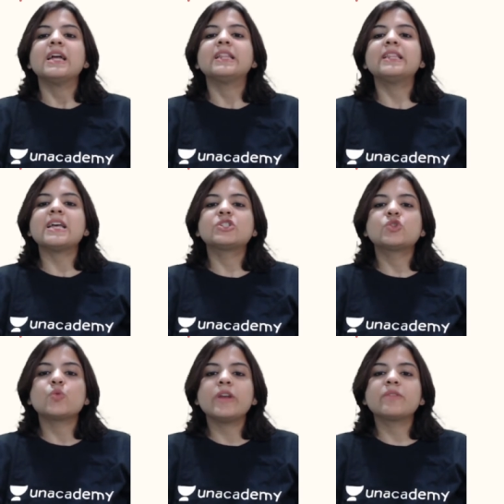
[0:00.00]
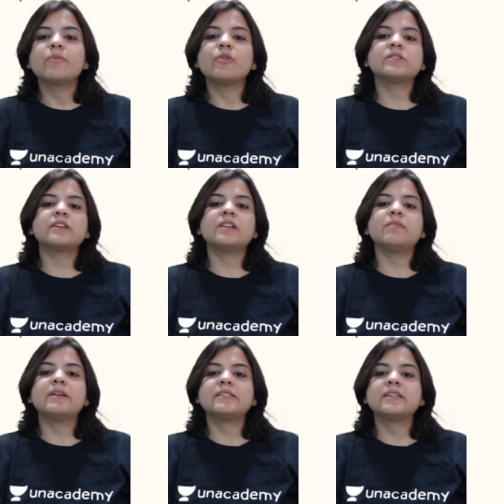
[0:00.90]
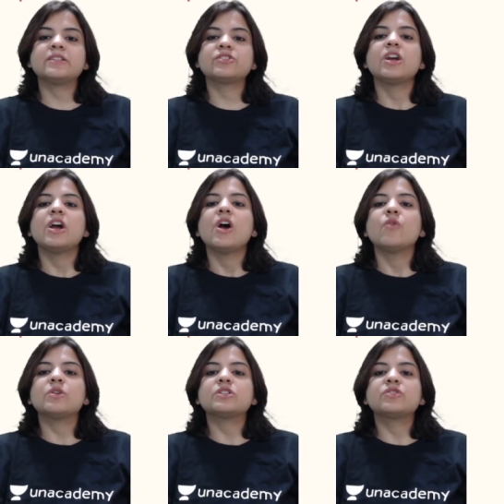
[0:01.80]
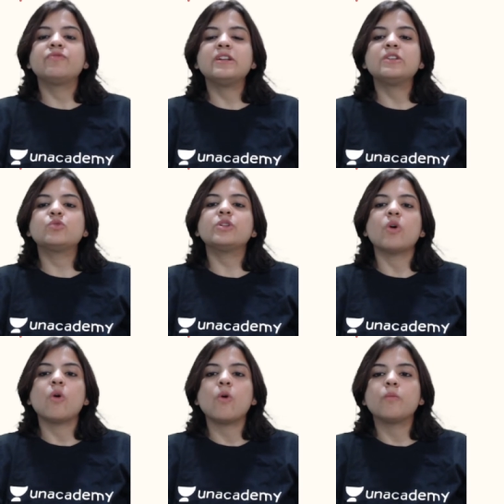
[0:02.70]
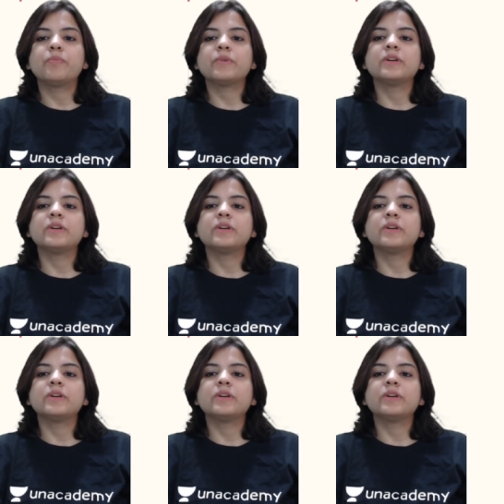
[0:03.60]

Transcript: Their sweet musical message was filled with hope.